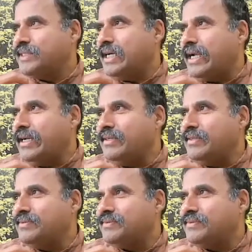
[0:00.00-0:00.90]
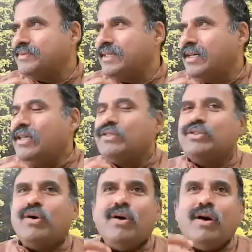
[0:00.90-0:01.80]
Right?
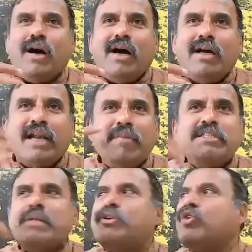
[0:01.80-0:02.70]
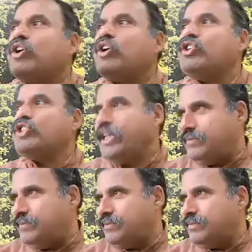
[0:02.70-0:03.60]
So, dream is nothing but thought chain.
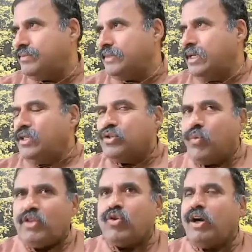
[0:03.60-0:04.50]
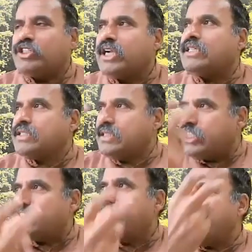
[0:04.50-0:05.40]
So, one thought starts,
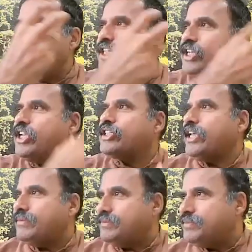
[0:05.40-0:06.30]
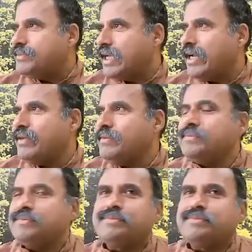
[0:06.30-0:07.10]
next chain, next chain, next chain. Correct?